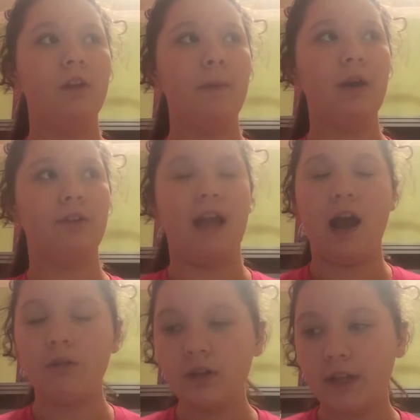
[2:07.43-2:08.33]
about an
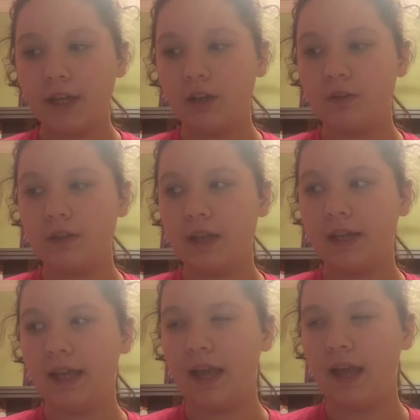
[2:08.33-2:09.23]
hour later it was
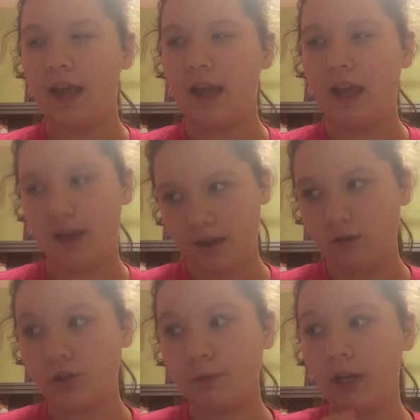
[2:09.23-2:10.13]
like
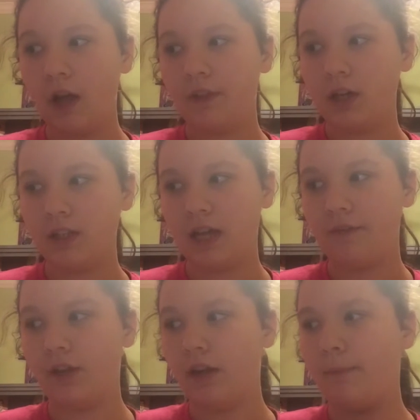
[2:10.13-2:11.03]
8. So we got there at 7.